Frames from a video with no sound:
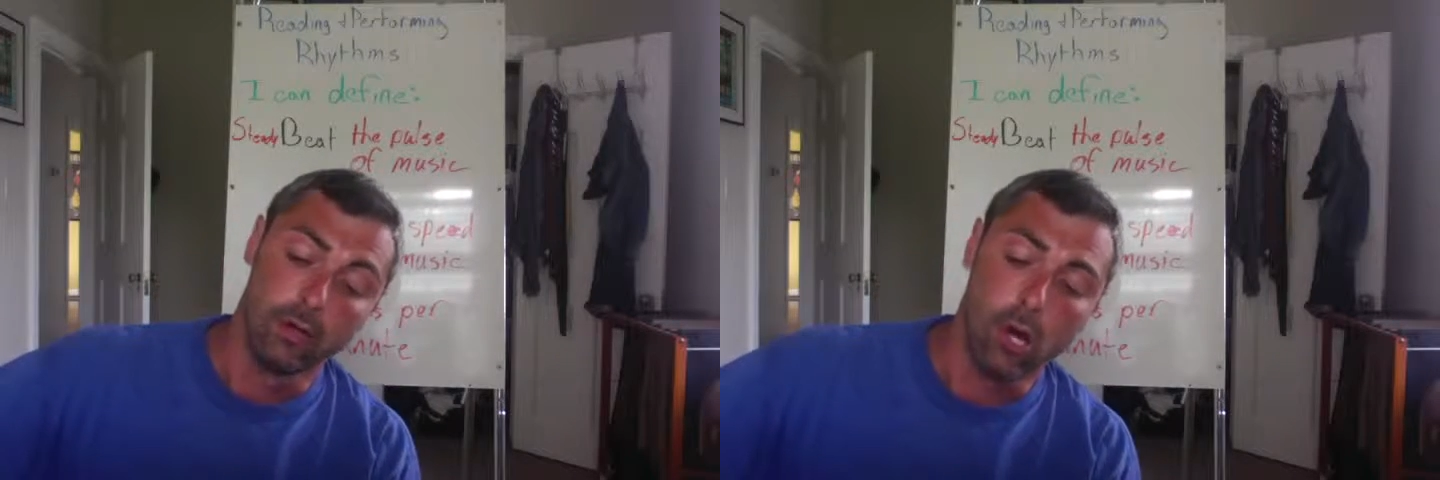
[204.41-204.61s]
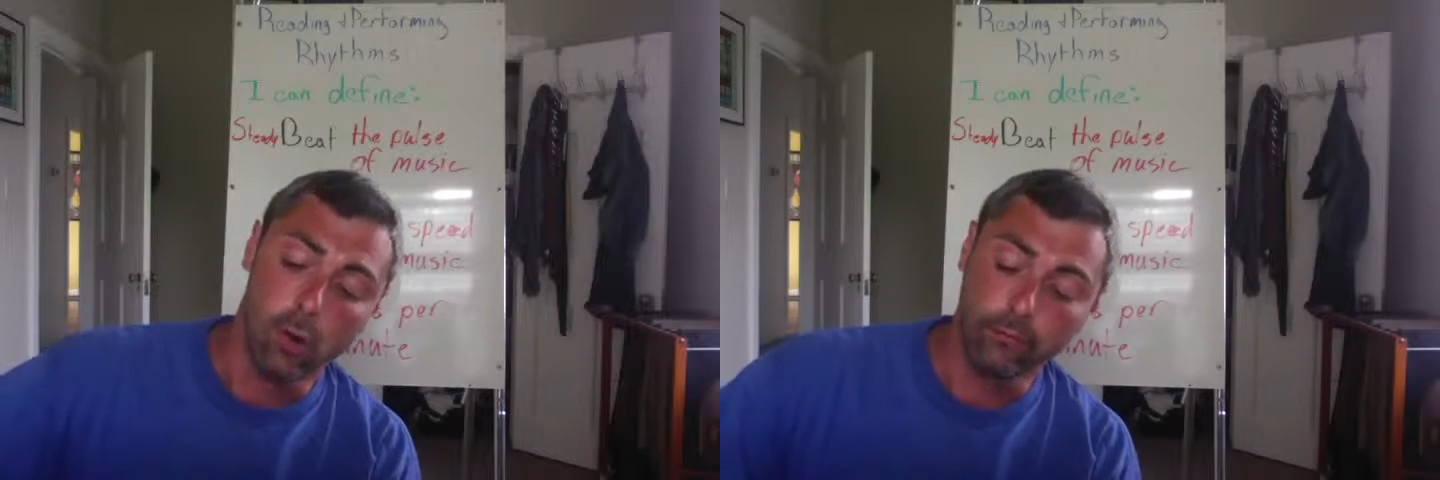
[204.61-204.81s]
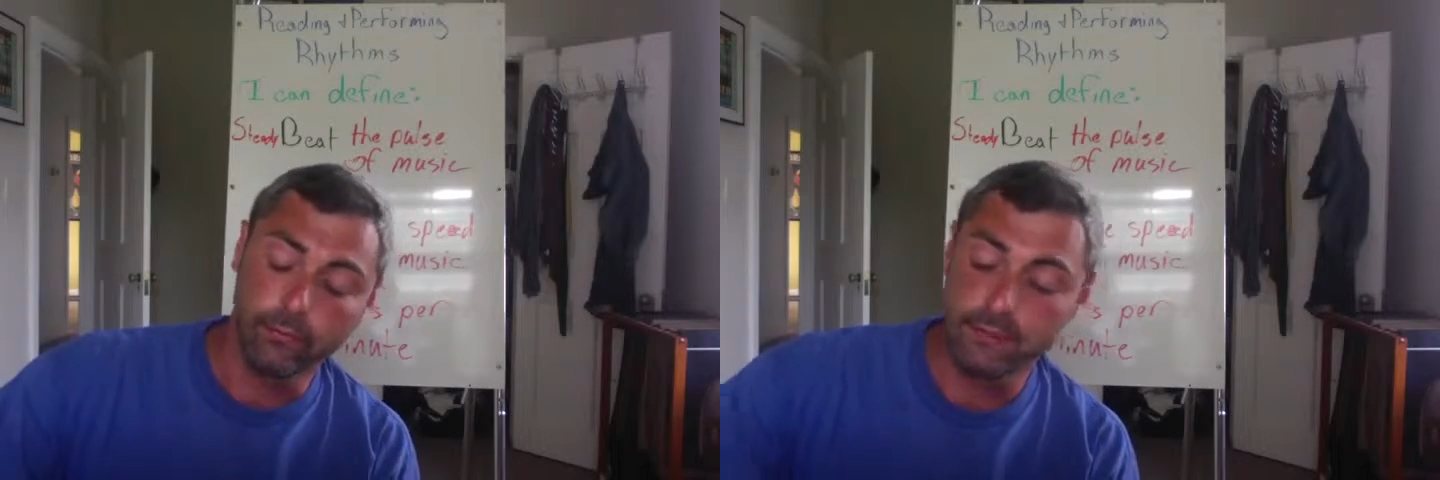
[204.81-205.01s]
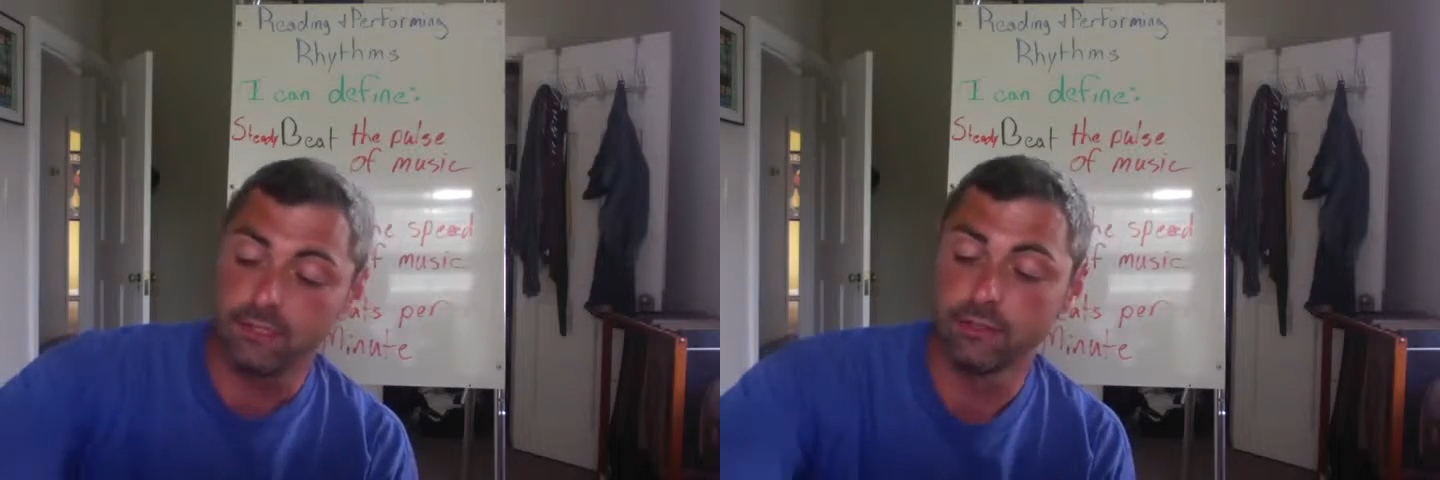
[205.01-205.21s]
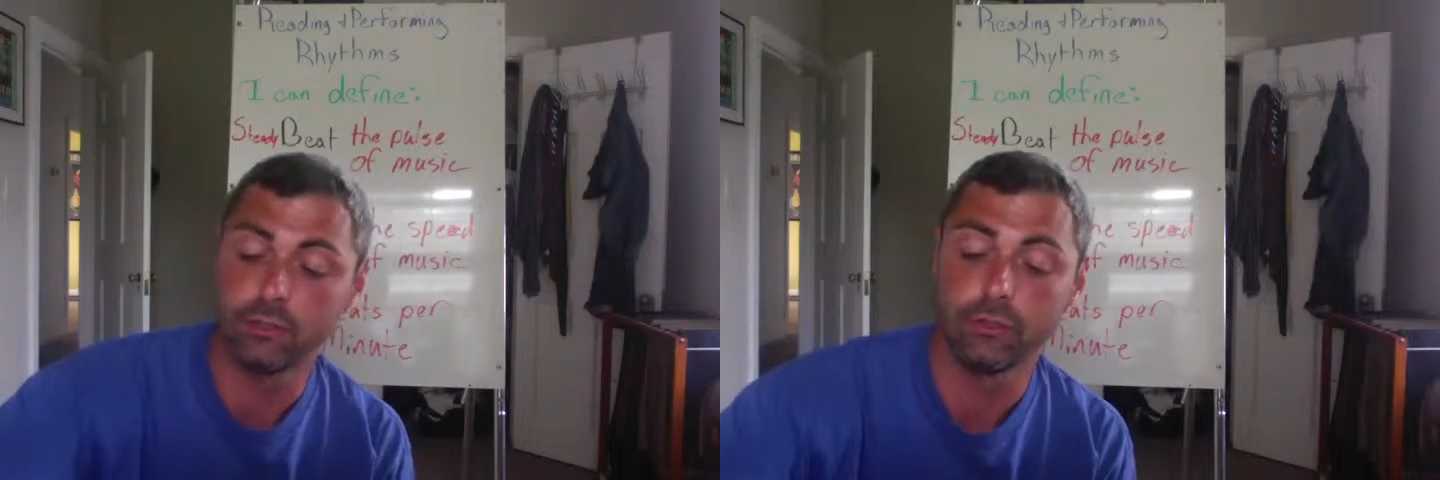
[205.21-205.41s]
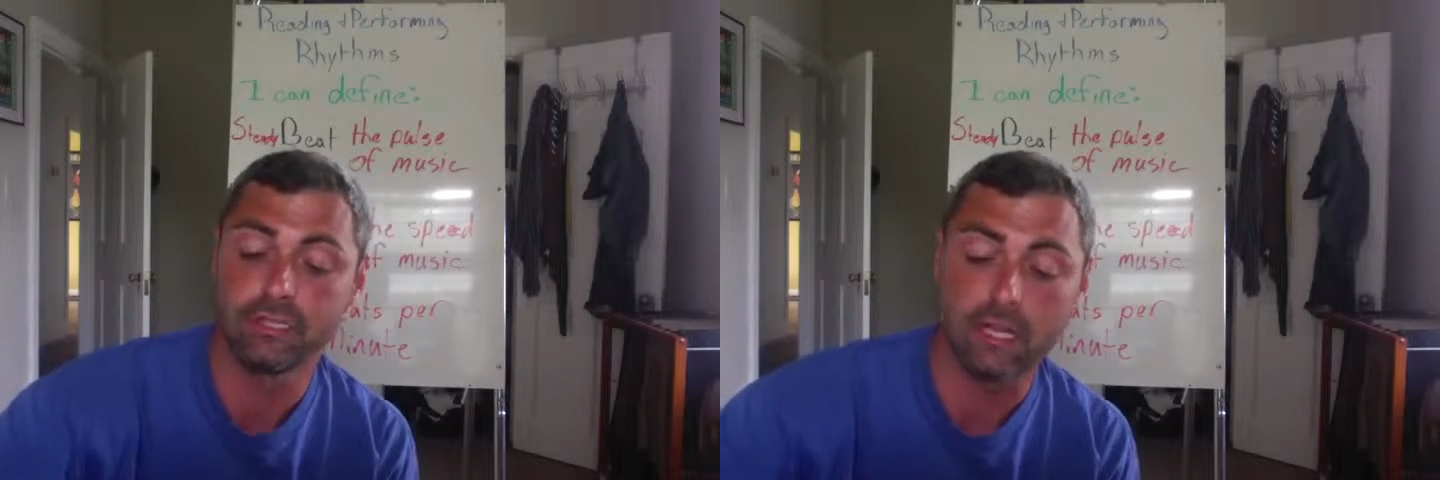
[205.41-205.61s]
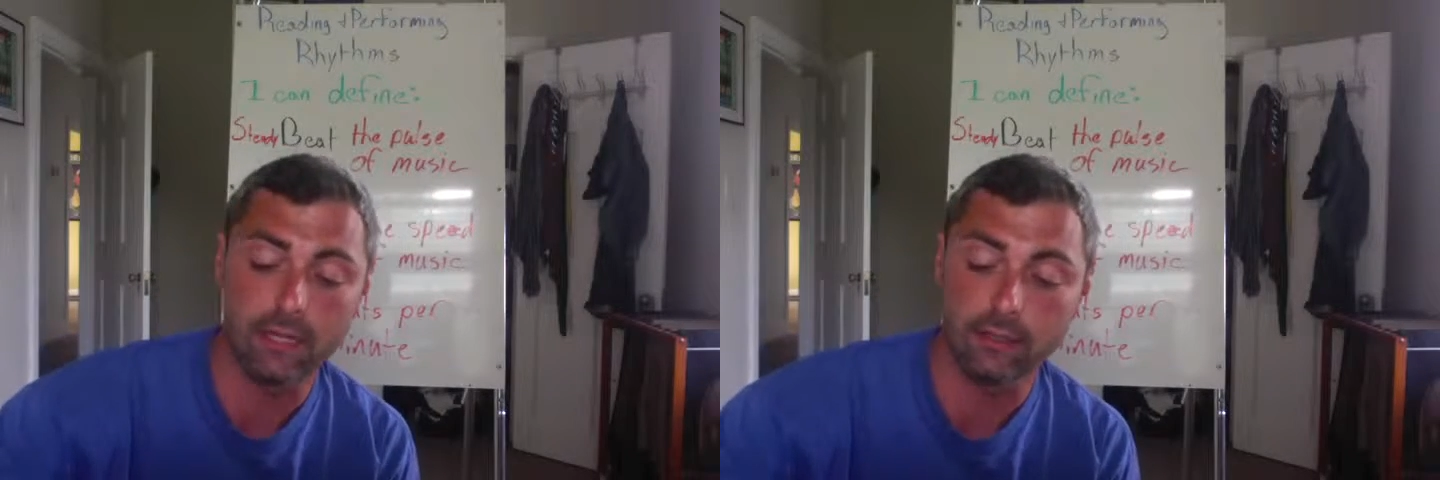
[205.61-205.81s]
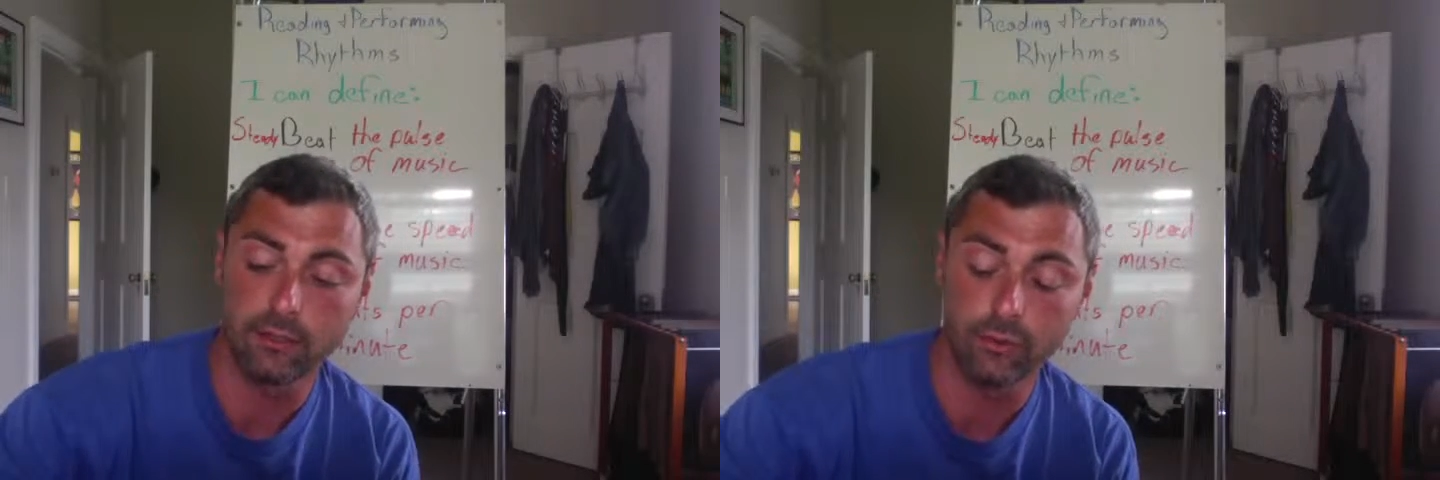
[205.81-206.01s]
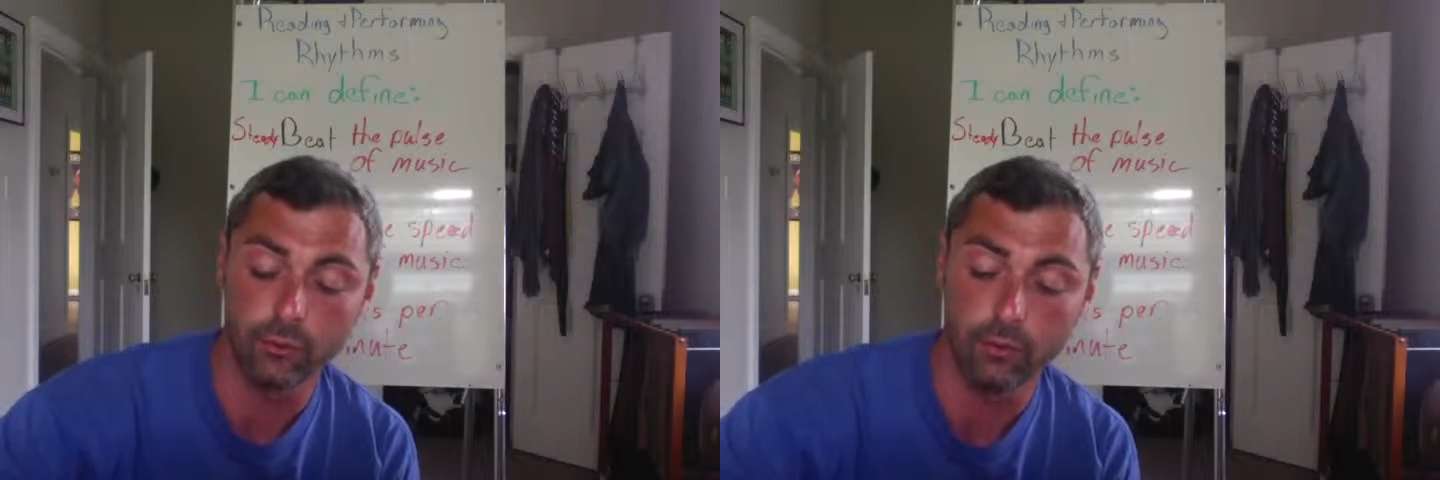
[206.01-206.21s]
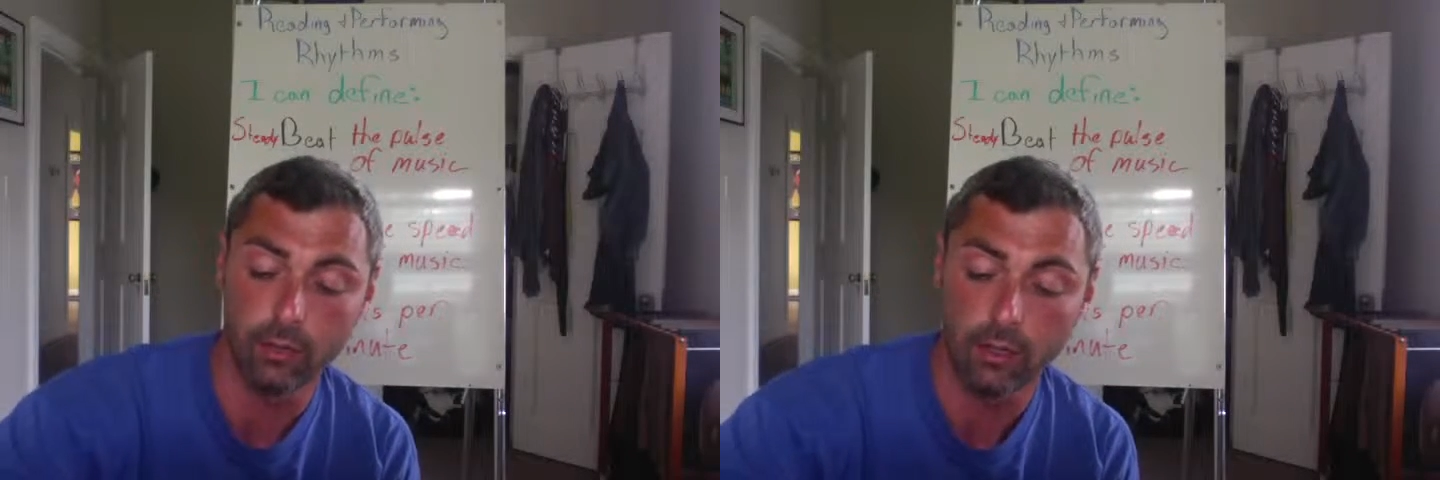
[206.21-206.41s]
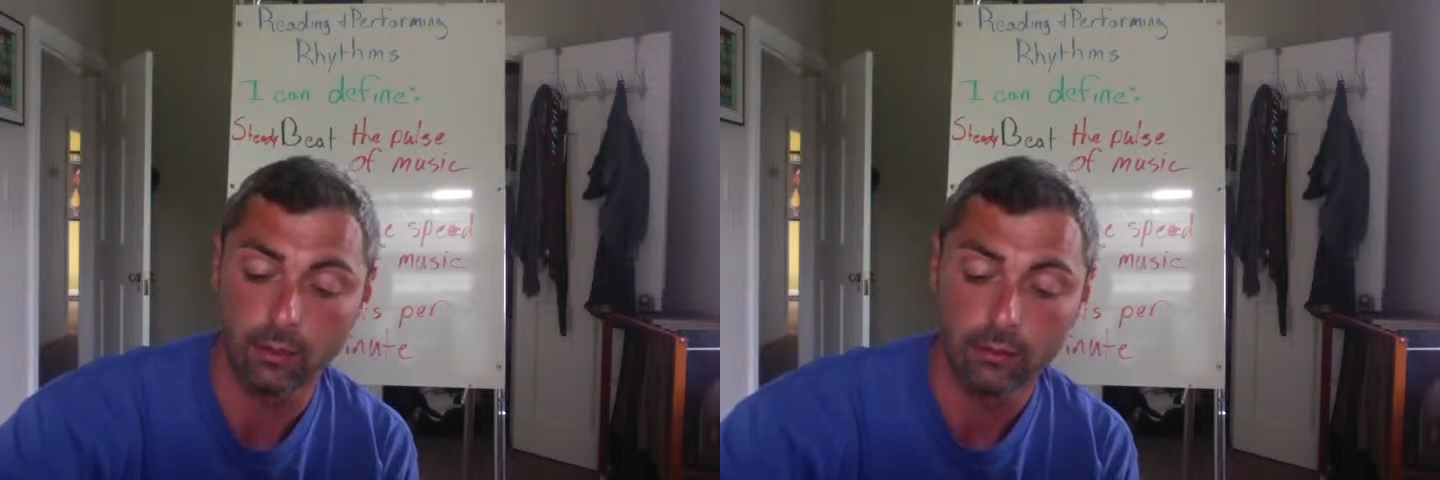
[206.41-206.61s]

Hopefully, since you decided to